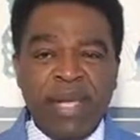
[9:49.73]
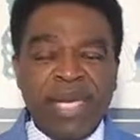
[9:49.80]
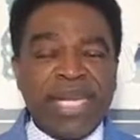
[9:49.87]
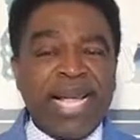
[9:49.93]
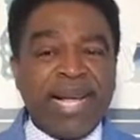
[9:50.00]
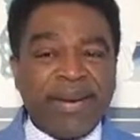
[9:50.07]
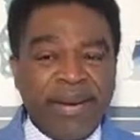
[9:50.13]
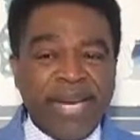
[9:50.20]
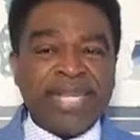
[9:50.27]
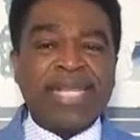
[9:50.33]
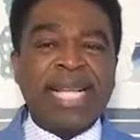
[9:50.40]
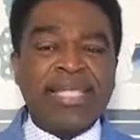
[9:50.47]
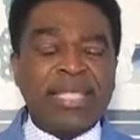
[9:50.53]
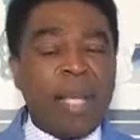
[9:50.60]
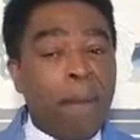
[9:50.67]
The
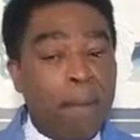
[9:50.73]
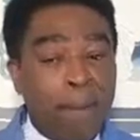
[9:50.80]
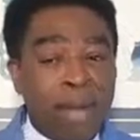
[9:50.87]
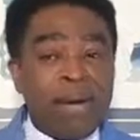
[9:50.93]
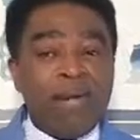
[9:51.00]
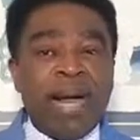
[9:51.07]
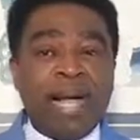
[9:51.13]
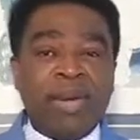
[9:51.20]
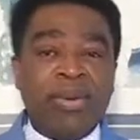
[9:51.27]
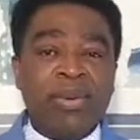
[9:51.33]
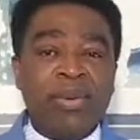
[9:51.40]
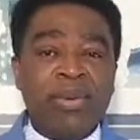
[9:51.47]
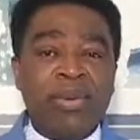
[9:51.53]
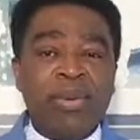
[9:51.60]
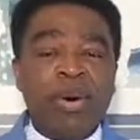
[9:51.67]
greatest
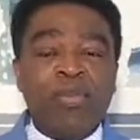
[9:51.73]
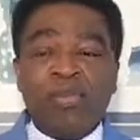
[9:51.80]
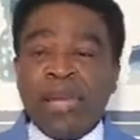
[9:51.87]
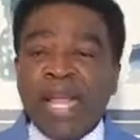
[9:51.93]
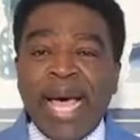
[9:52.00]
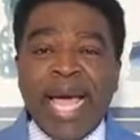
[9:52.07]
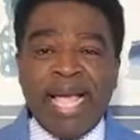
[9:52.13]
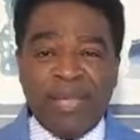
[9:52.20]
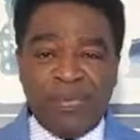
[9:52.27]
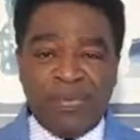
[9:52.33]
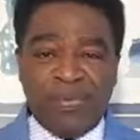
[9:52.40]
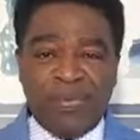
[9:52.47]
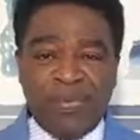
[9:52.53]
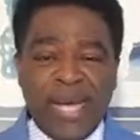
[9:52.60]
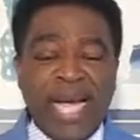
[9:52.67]
miracle of
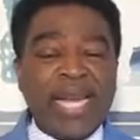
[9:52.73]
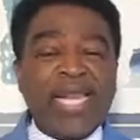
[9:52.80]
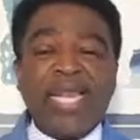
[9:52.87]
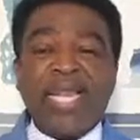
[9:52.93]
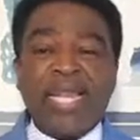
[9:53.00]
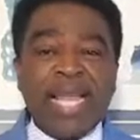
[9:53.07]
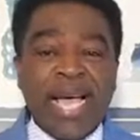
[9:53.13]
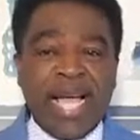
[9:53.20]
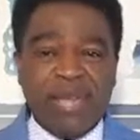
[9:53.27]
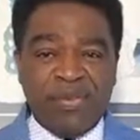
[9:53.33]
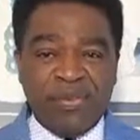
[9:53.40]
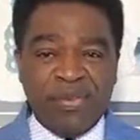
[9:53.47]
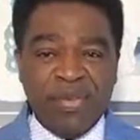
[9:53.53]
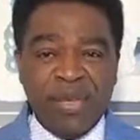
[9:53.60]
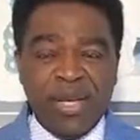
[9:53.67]
life and in
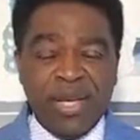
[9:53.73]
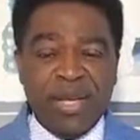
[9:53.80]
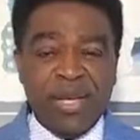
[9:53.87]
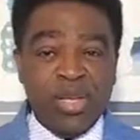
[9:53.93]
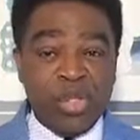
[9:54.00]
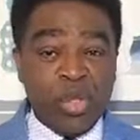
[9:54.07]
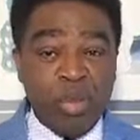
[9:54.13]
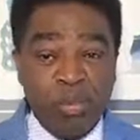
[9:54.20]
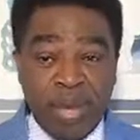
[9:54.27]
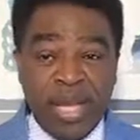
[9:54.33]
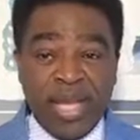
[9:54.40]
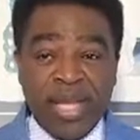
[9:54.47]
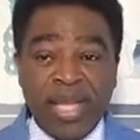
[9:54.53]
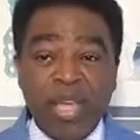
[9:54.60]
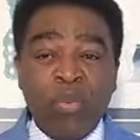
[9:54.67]
life to
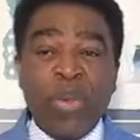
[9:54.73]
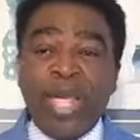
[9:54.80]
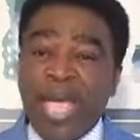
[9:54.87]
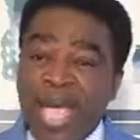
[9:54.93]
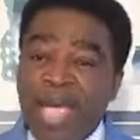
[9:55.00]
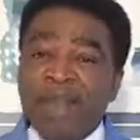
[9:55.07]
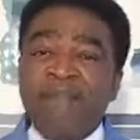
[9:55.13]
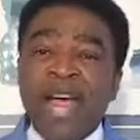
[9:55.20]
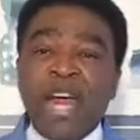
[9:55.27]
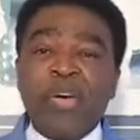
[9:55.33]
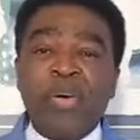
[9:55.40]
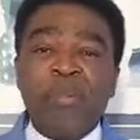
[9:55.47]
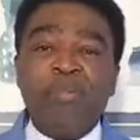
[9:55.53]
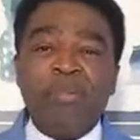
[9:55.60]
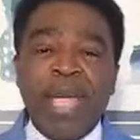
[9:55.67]
me, we ever
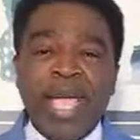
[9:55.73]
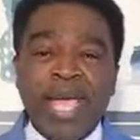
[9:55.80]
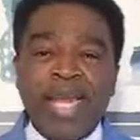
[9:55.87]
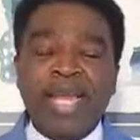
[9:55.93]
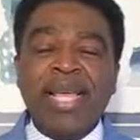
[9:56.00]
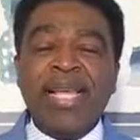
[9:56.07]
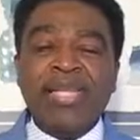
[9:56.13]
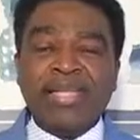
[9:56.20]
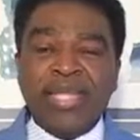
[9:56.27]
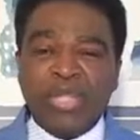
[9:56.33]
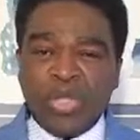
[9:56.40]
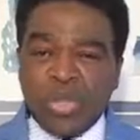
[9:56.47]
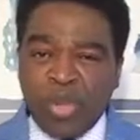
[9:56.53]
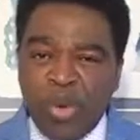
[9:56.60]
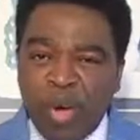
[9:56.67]
remain
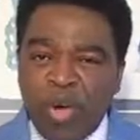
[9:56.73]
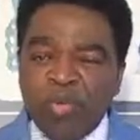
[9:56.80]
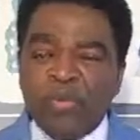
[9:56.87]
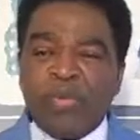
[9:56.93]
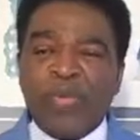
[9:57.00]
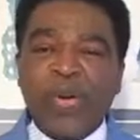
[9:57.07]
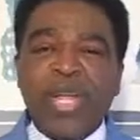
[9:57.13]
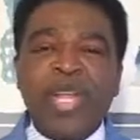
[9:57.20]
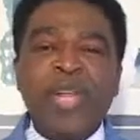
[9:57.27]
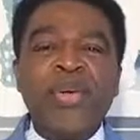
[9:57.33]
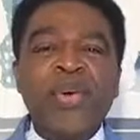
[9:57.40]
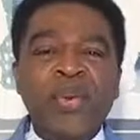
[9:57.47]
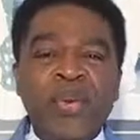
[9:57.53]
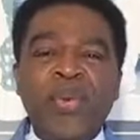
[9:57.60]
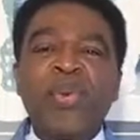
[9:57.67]

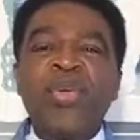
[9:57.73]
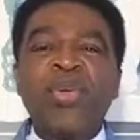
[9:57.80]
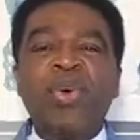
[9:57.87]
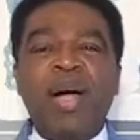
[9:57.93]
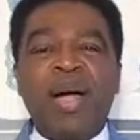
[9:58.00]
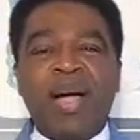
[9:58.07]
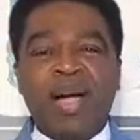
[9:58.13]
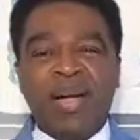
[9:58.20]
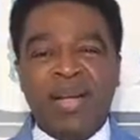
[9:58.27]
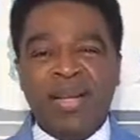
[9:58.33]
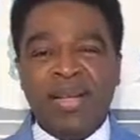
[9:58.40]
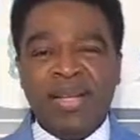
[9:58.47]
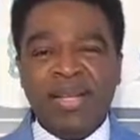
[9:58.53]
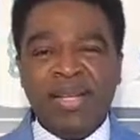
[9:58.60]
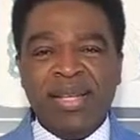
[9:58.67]
discovering who you are,
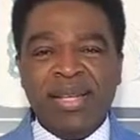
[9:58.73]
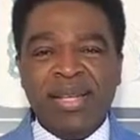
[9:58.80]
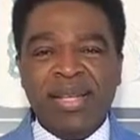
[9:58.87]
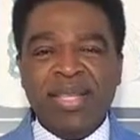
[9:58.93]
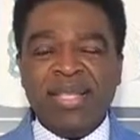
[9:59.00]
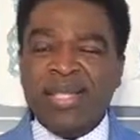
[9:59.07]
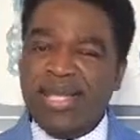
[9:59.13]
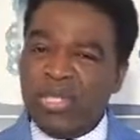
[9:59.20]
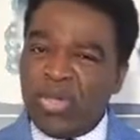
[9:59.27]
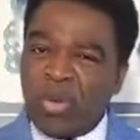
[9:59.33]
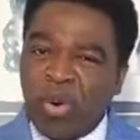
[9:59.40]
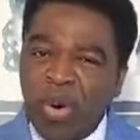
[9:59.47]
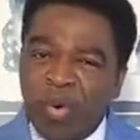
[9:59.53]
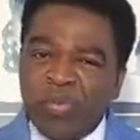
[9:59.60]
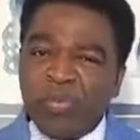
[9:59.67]

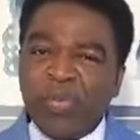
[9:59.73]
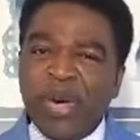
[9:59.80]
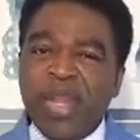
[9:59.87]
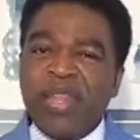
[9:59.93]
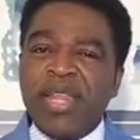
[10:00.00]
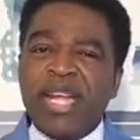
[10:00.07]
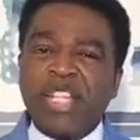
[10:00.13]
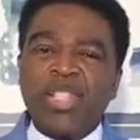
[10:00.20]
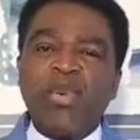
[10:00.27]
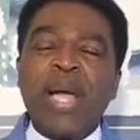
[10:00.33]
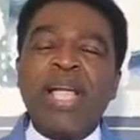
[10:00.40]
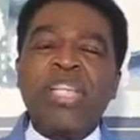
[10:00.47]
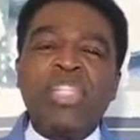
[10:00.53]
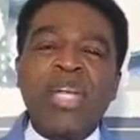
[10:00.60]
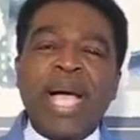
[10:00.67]
discovering that you
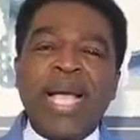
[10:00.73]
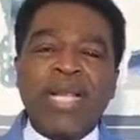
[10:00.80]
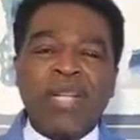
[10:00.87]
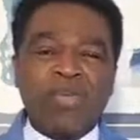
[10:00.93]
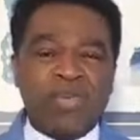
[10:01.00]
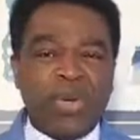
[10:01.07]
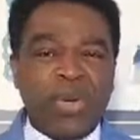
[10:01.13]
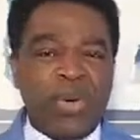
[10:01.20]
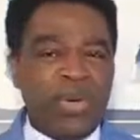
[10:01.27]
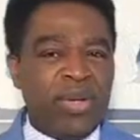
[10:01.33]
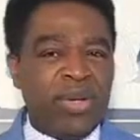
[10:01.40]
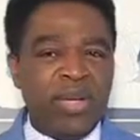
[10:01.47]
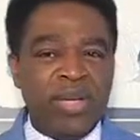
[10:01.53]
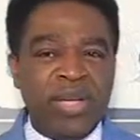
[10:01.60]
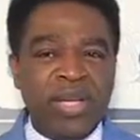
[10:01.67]
are a child of God,